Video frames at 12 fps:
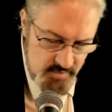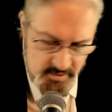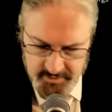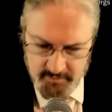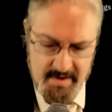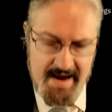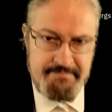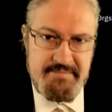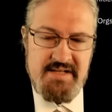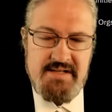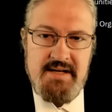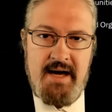to wrap
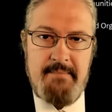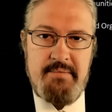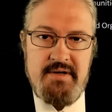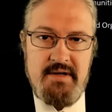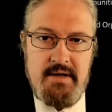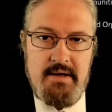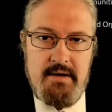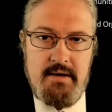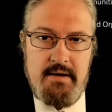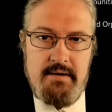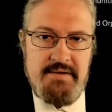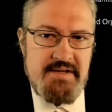this up,
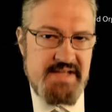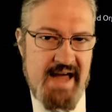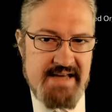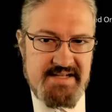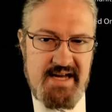the Sask